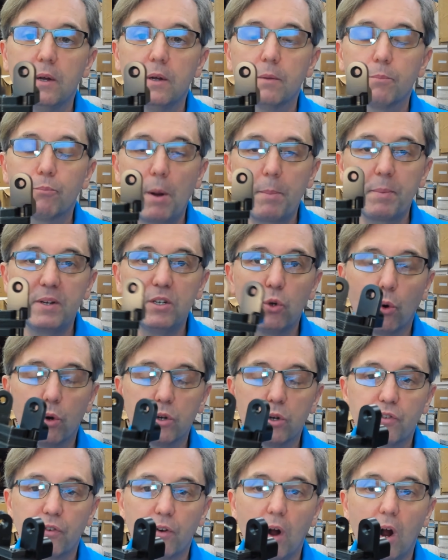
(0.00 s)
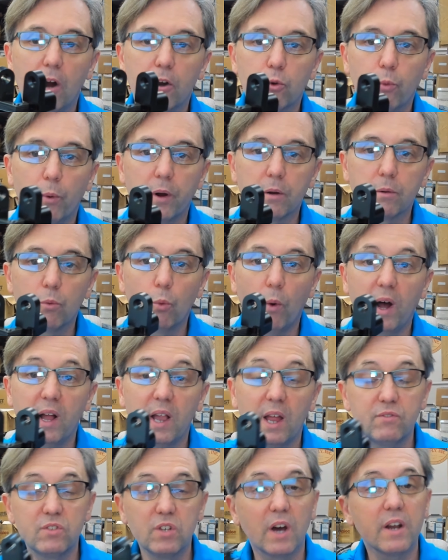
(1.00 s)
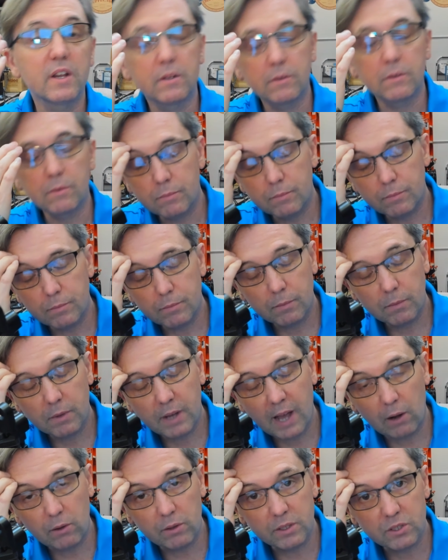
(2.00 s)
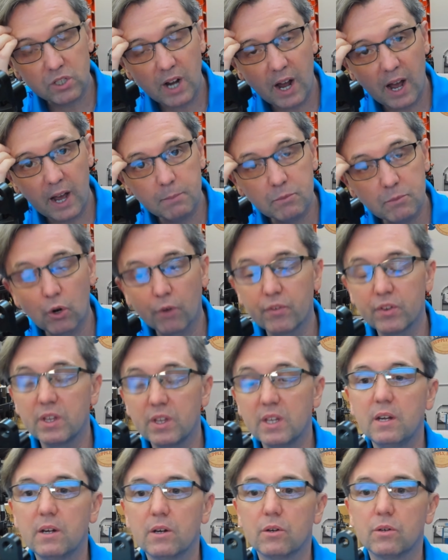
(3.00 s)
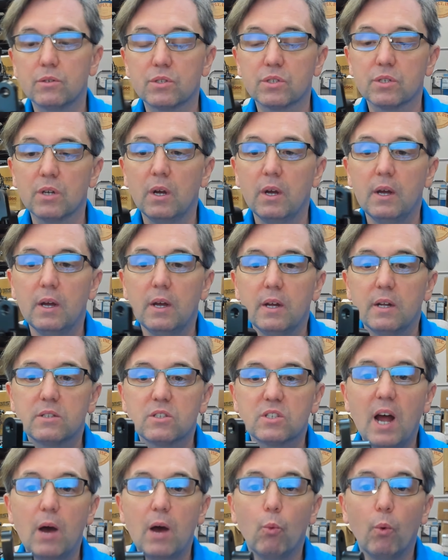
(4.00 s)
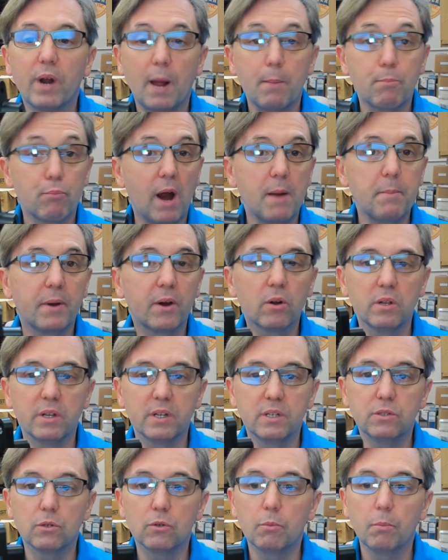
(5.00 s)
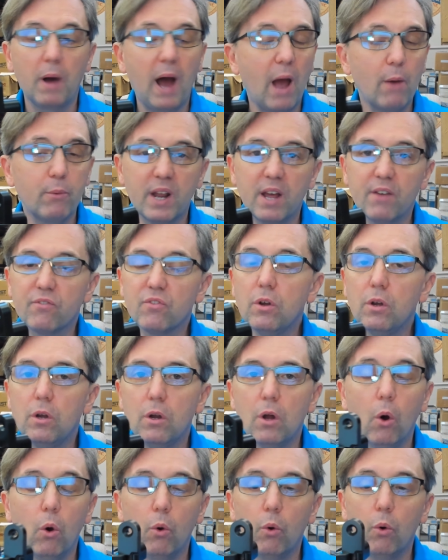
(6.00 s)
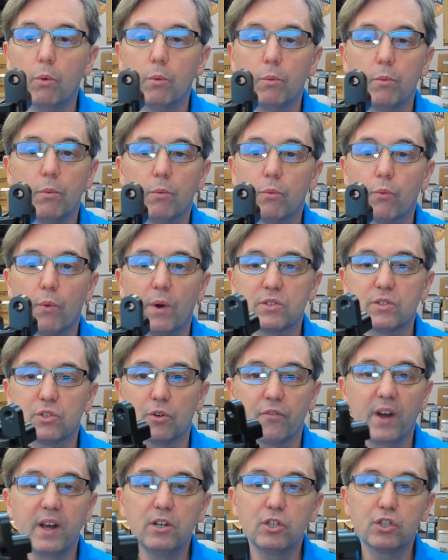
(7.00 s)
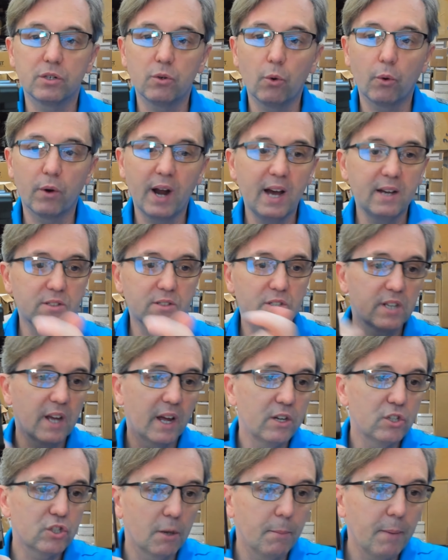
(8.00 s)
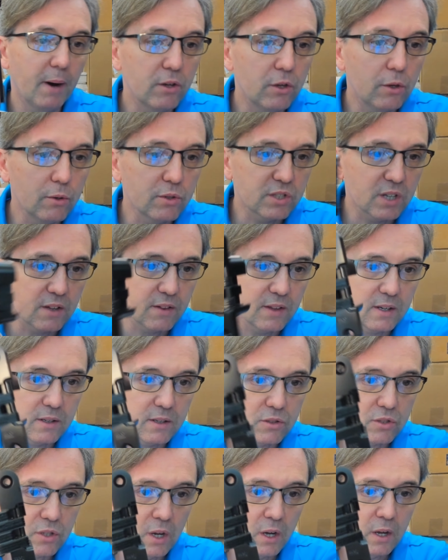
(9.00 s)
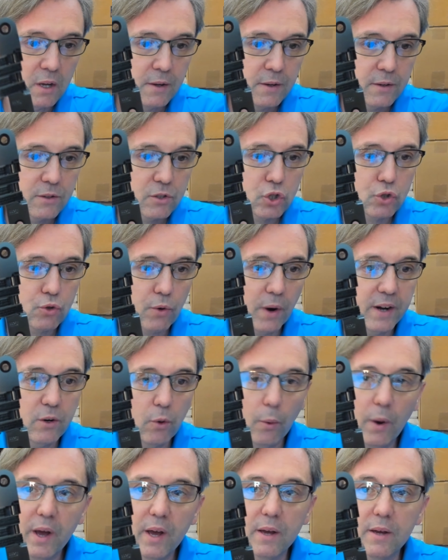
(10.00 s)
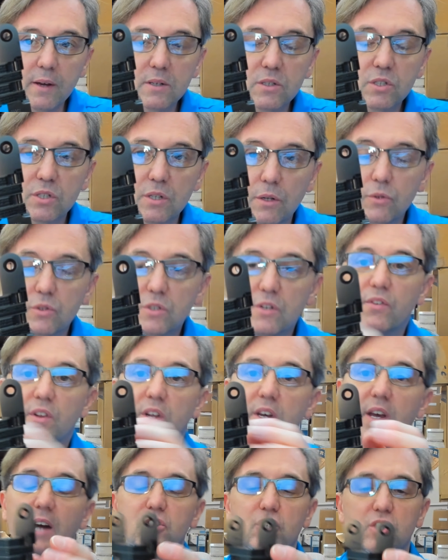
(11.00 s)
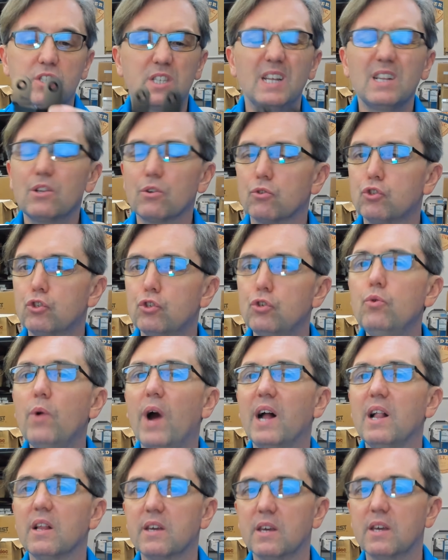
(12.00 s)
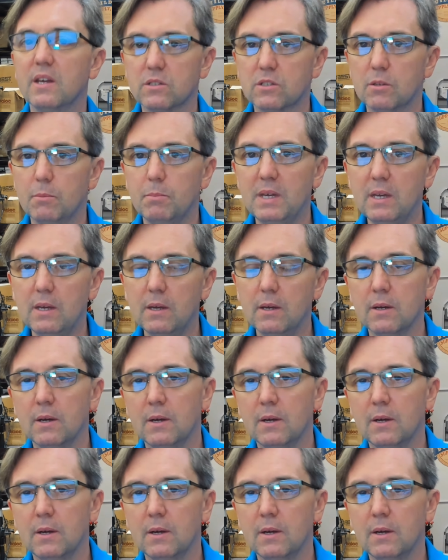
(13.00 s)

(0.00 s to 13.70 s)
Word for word: prepping doors for hardware. While I've done it countless times over the years, it's not what I primarily do. I would have no reservation or hesitation about using these straight away exclusively. I just think they're too elegant to be